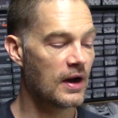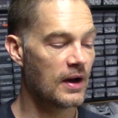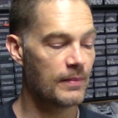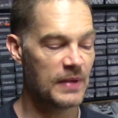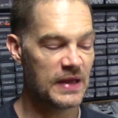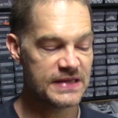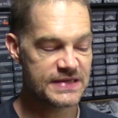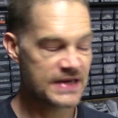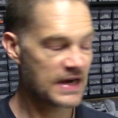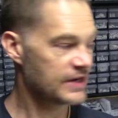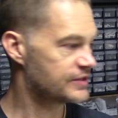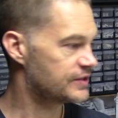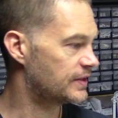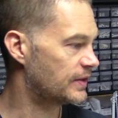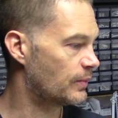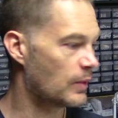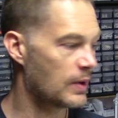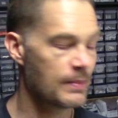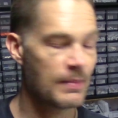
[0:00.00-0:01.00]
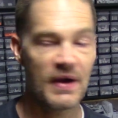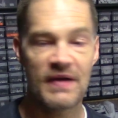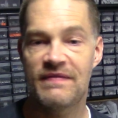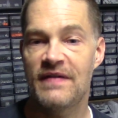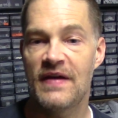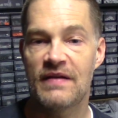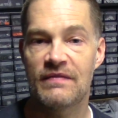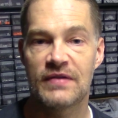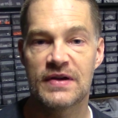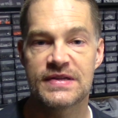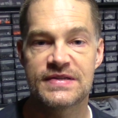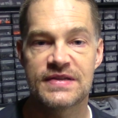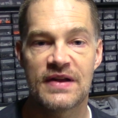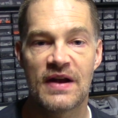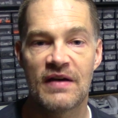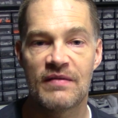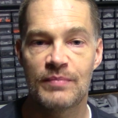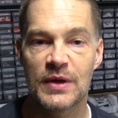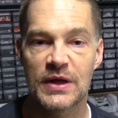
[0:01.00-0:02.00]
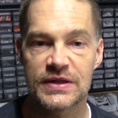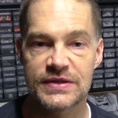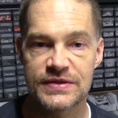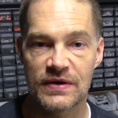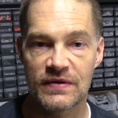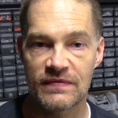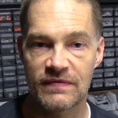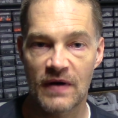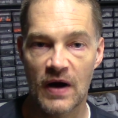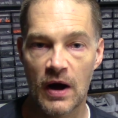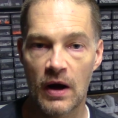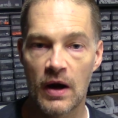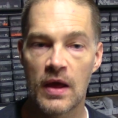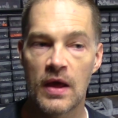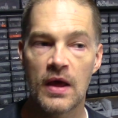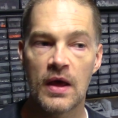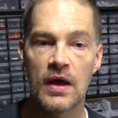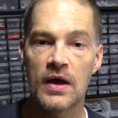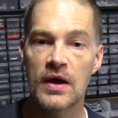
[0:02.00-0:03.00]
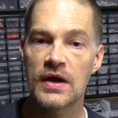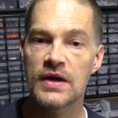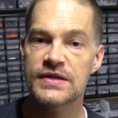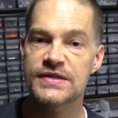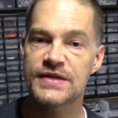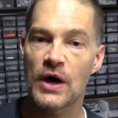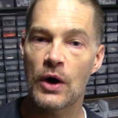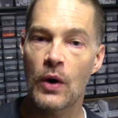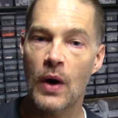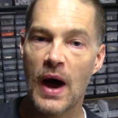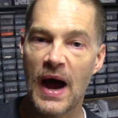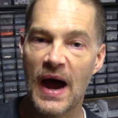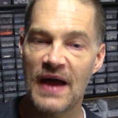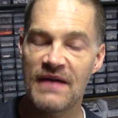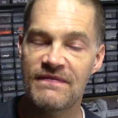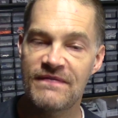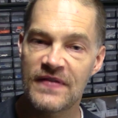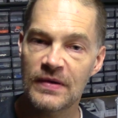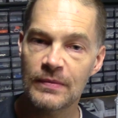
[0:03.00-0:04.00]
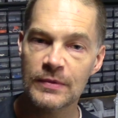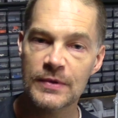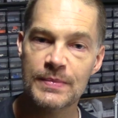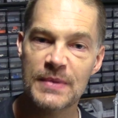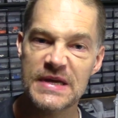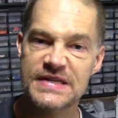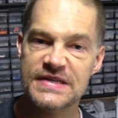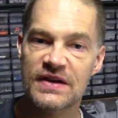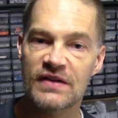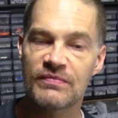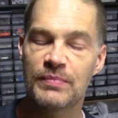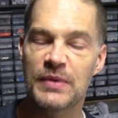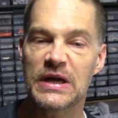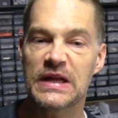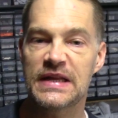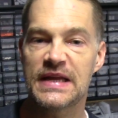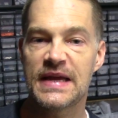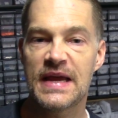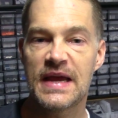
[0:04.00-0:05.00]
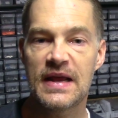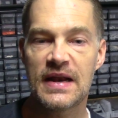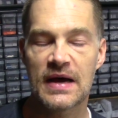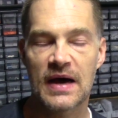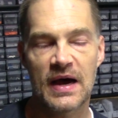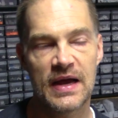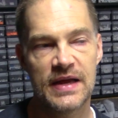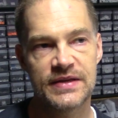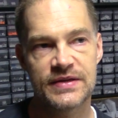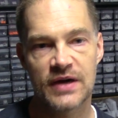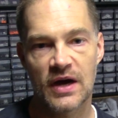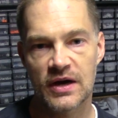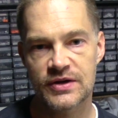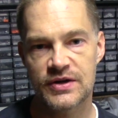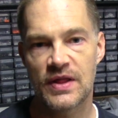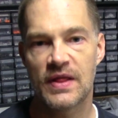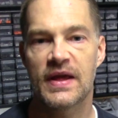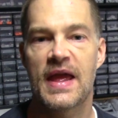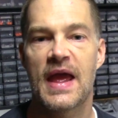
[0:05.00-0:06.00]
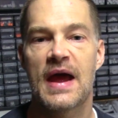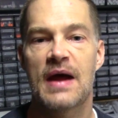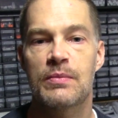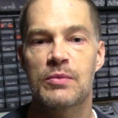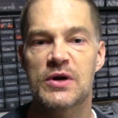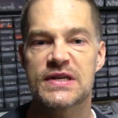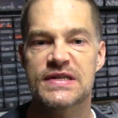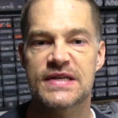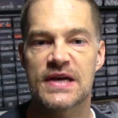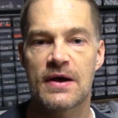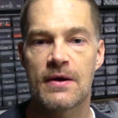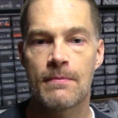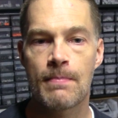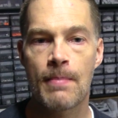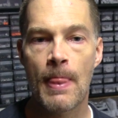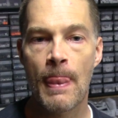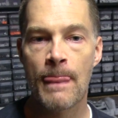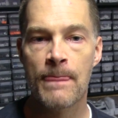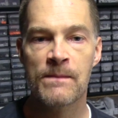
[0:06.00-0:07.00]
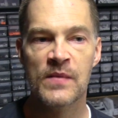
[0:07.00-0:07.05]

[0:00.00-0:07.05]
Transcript: It's actually one of my favorites that I've built so far. So I filmed myself building it. I talked to the camera some.